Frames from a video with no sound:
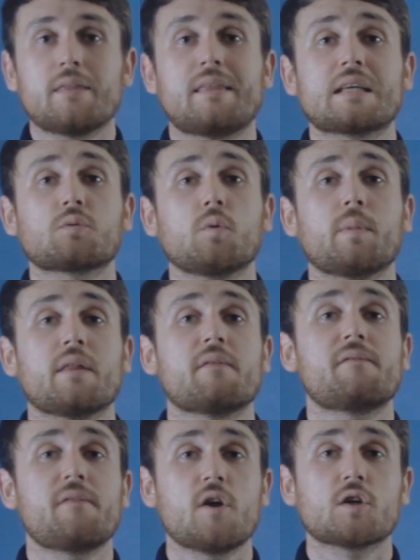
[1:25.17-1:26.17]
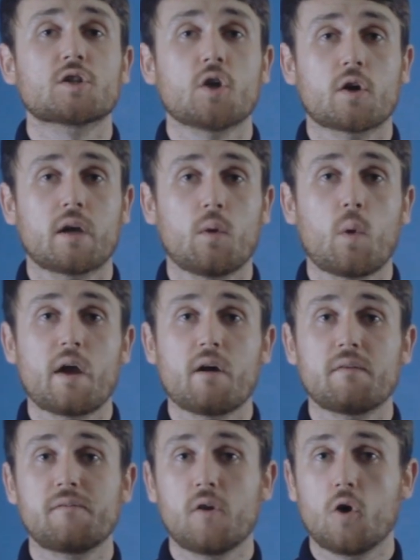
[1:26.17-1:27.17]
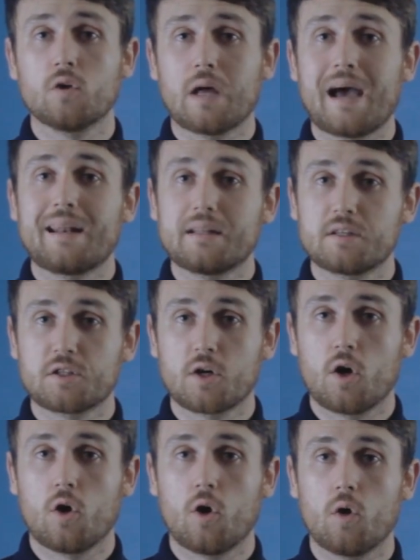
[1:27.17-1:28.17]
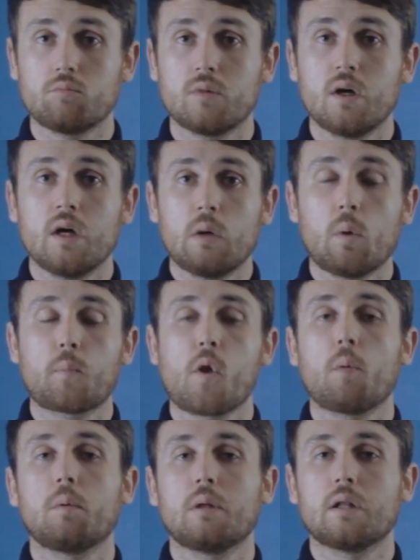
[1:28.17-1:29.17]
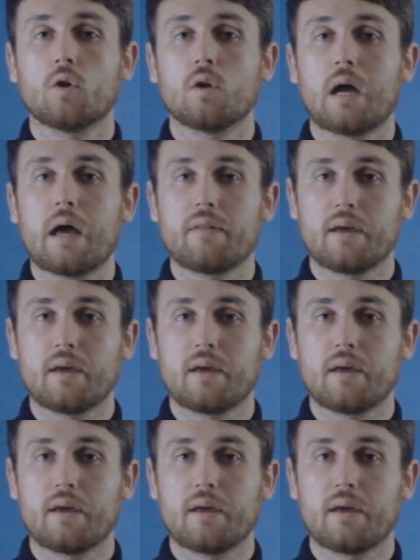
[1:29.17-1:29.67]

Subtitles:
This will be the first socket where your phone line enters your home and will probably look like